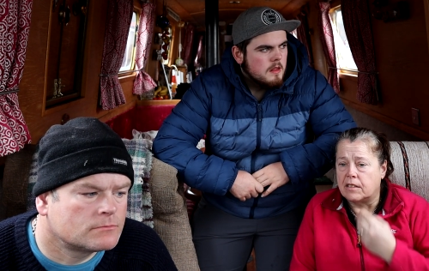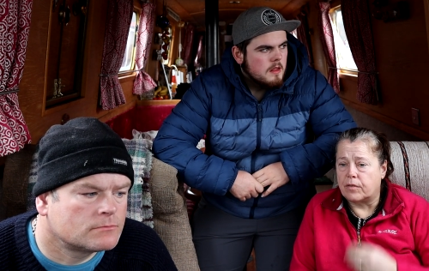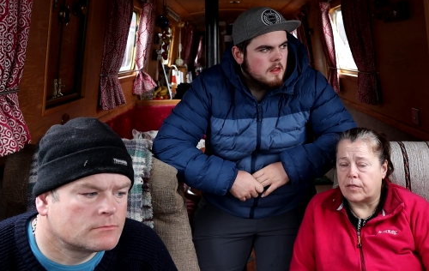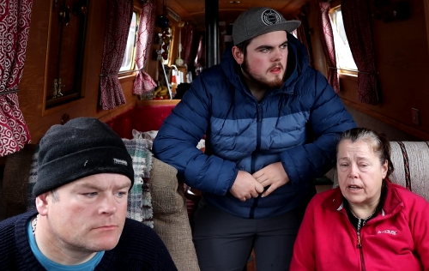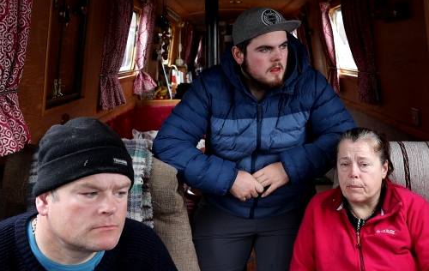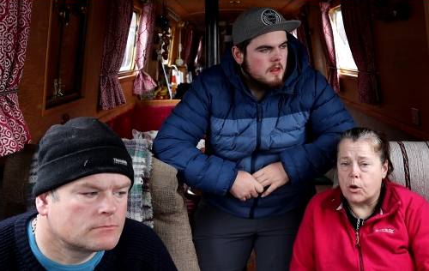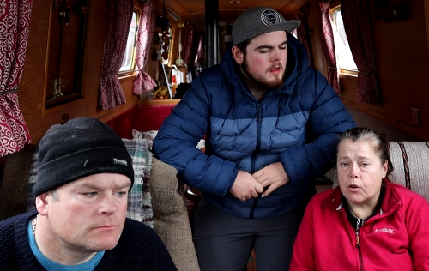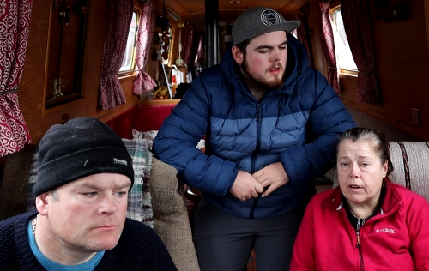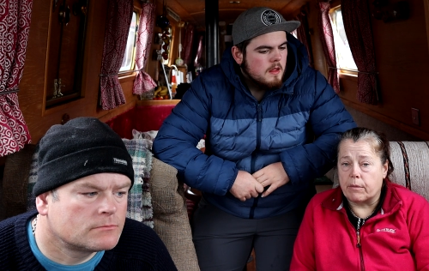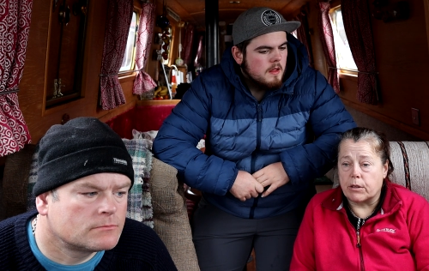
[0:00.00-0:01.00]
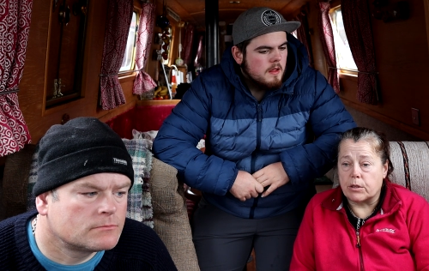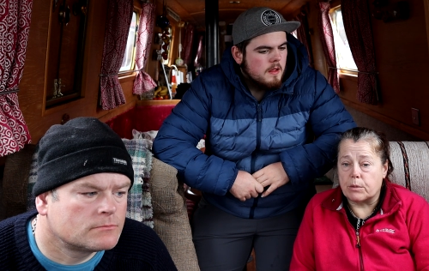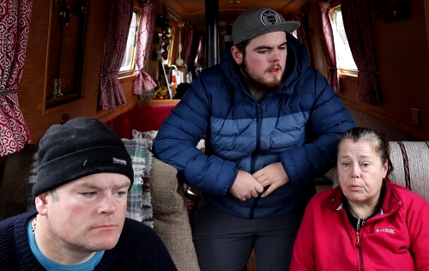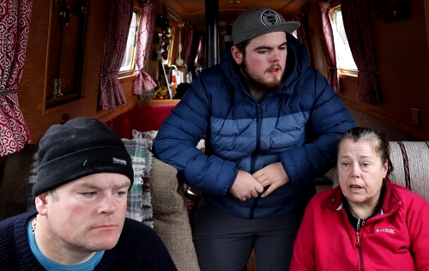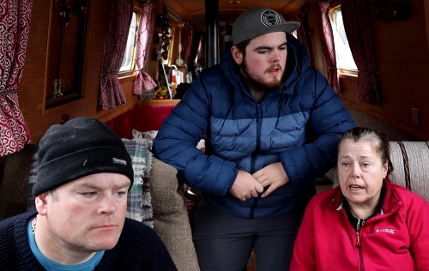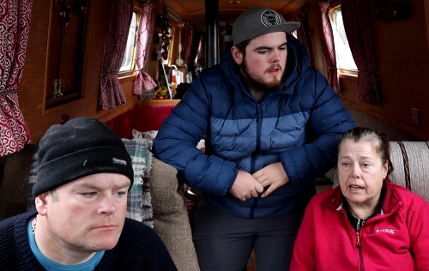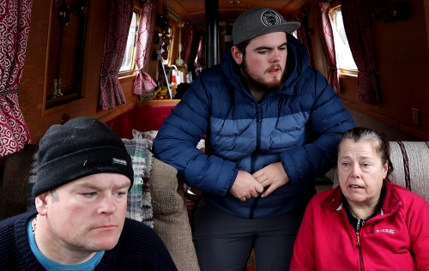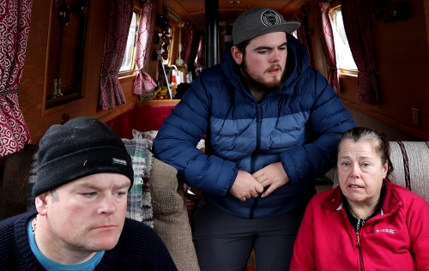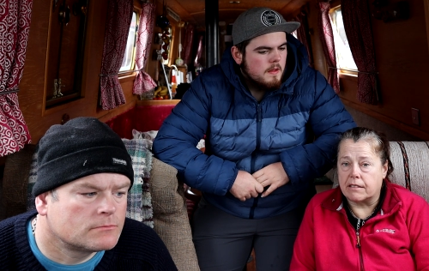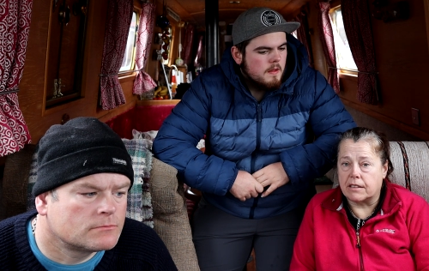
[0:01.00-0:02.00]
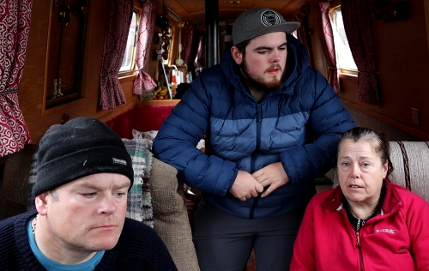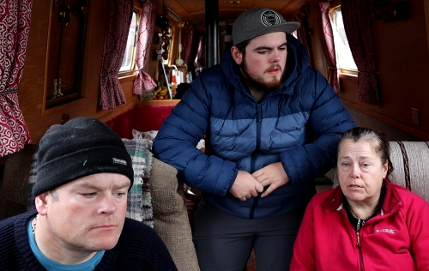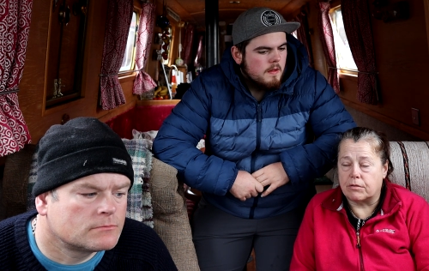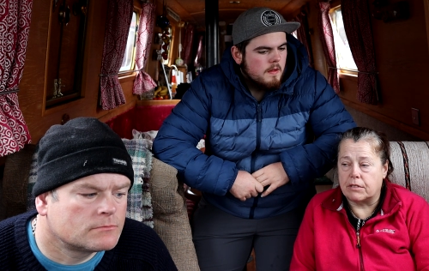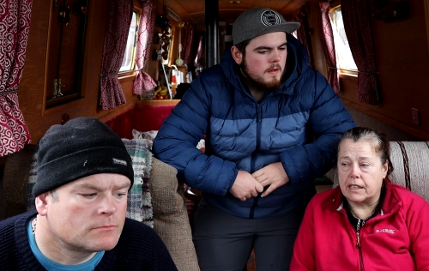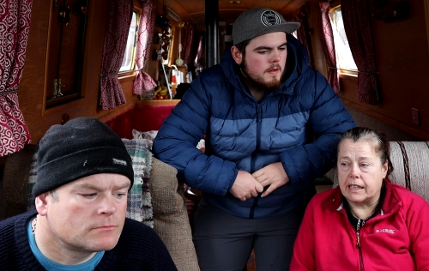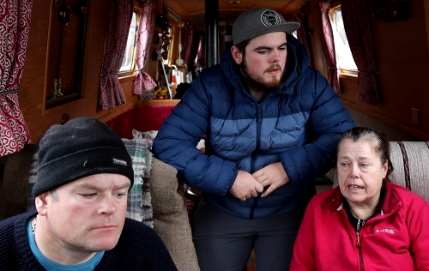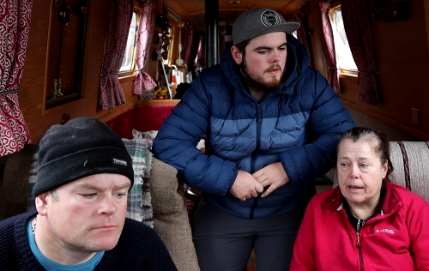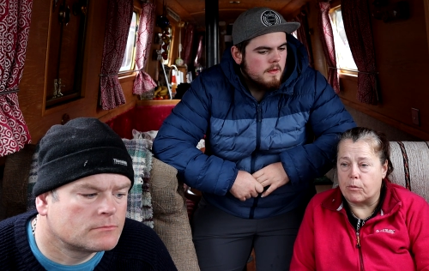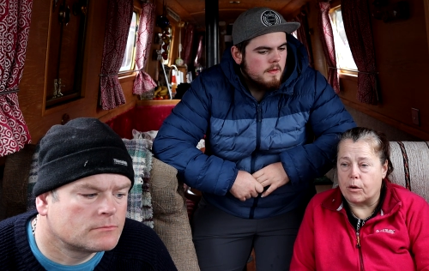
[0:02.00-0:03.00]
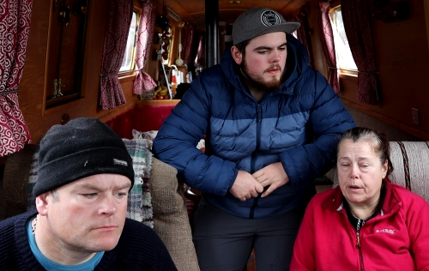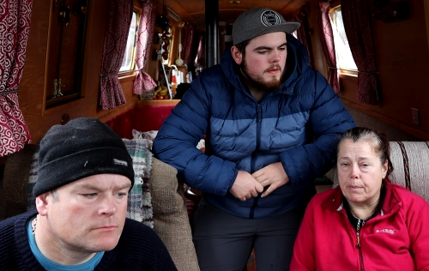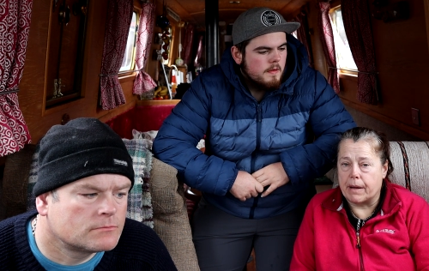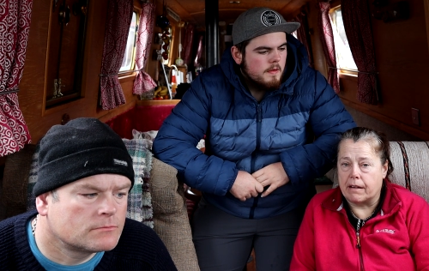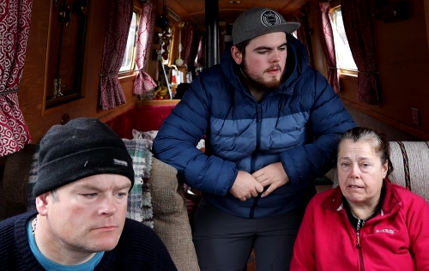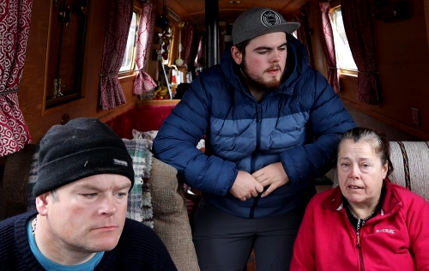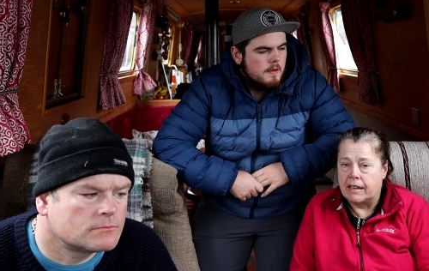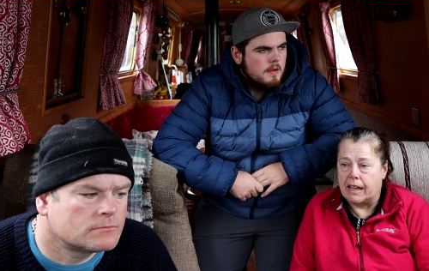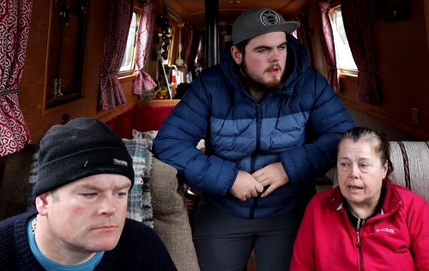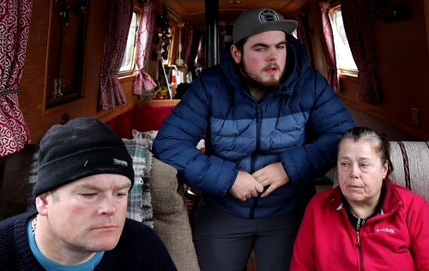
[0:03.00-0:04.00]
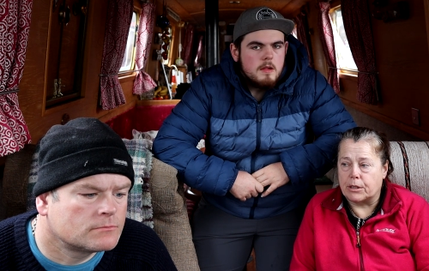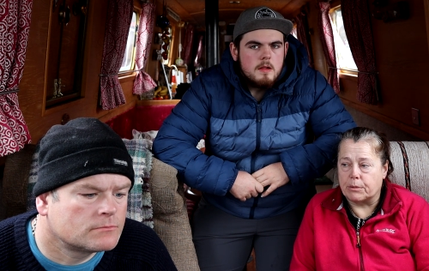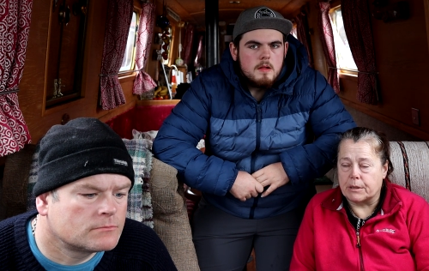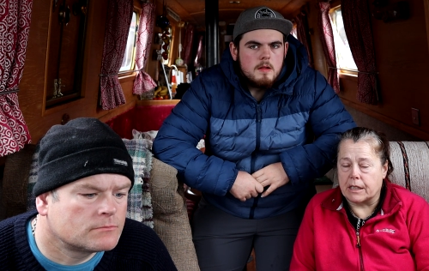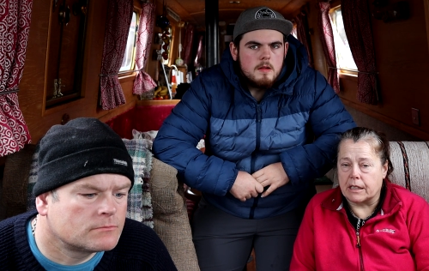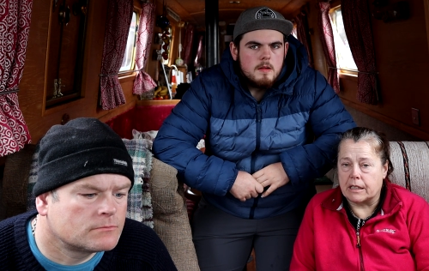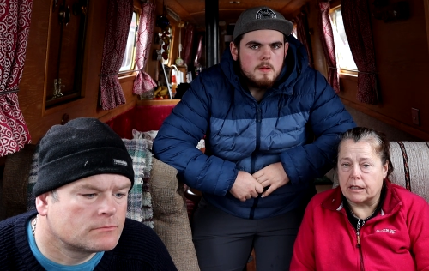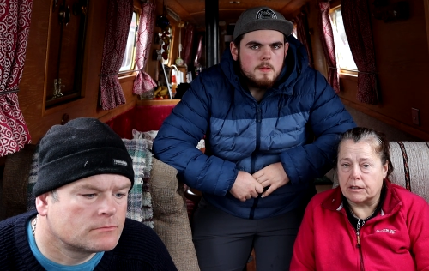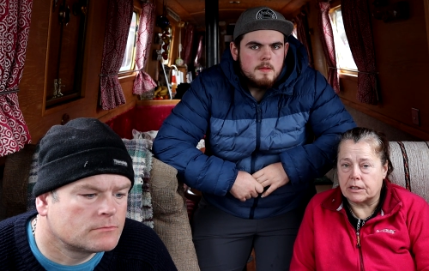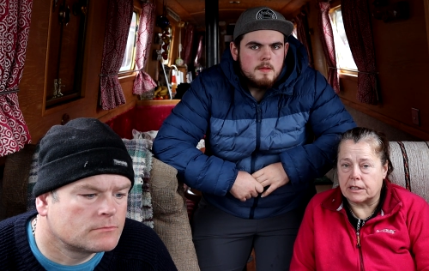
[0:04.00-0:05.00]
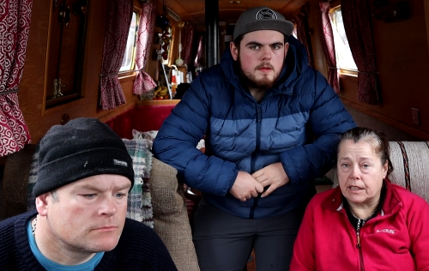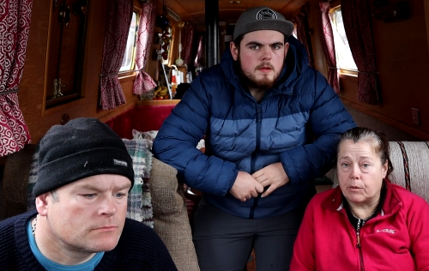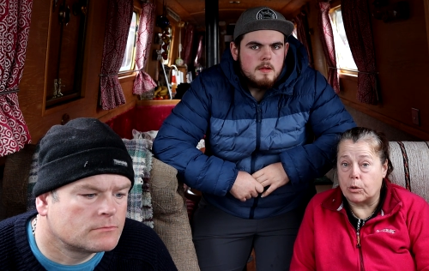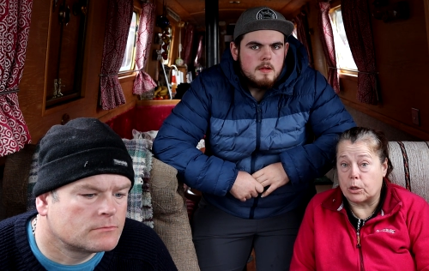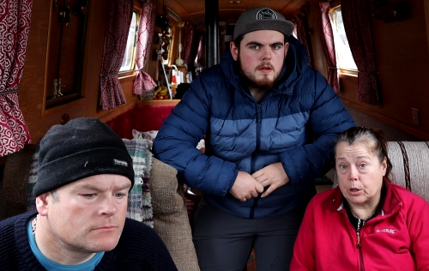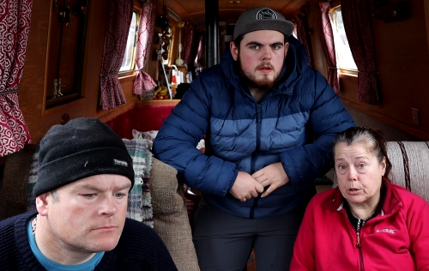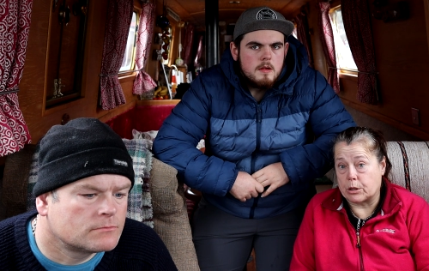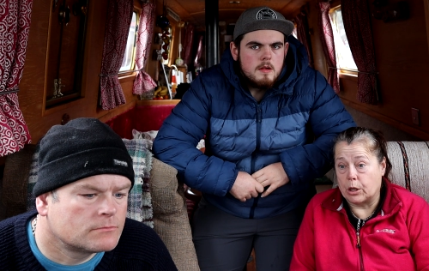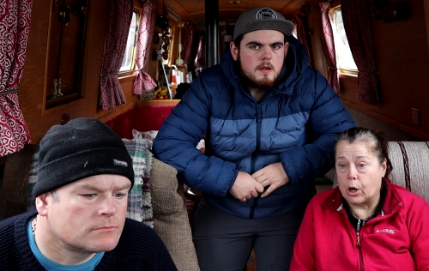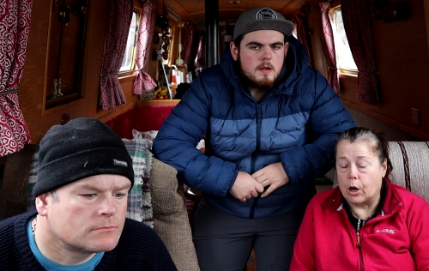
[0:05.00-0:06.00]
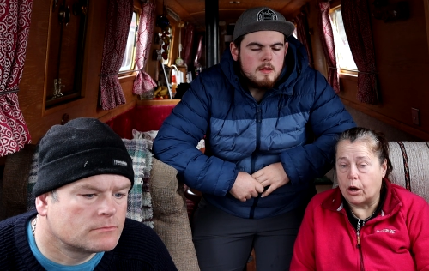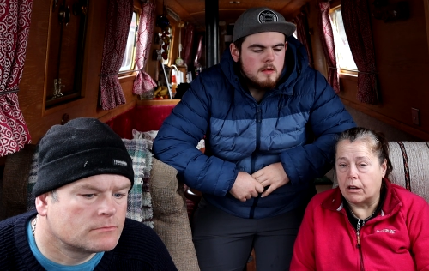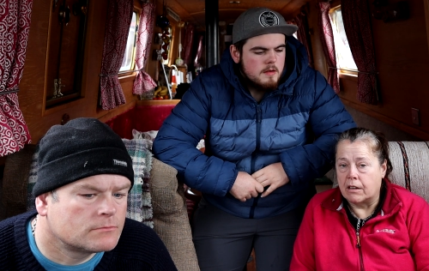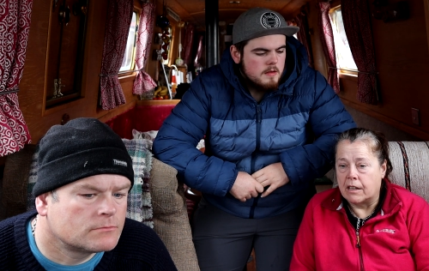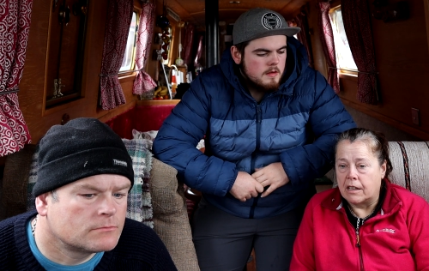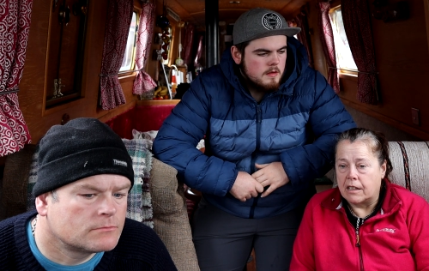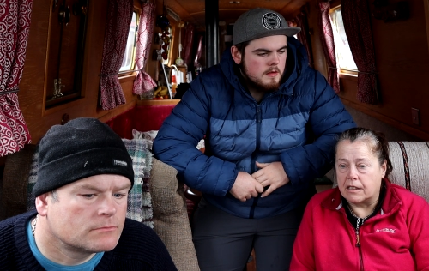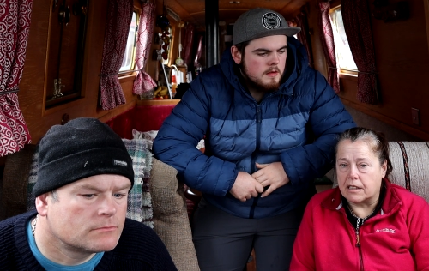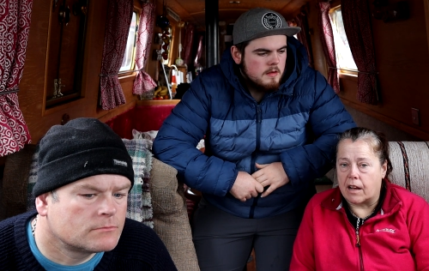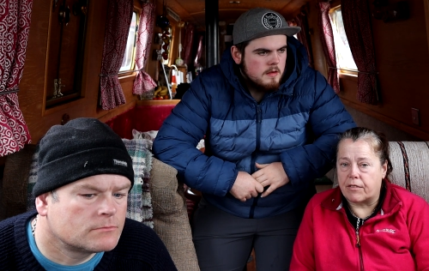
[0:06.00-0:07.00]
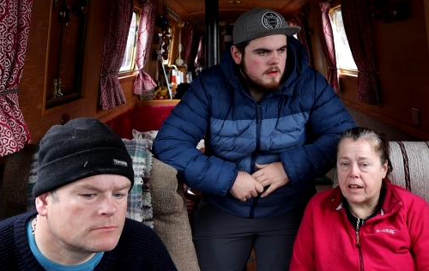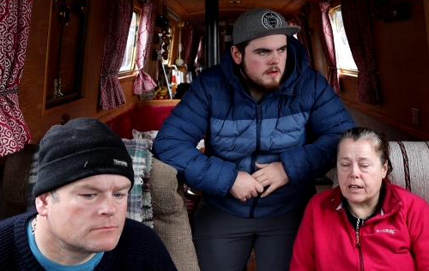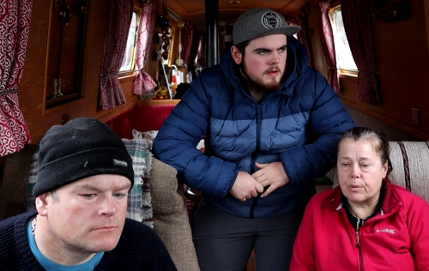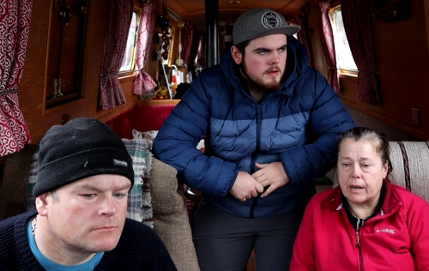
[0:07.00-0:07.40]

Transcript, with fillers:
Speaker 1: free mooring, which is brilliant, because I was really getting worried about how much it was going to cost, and it would cost a lot, because after that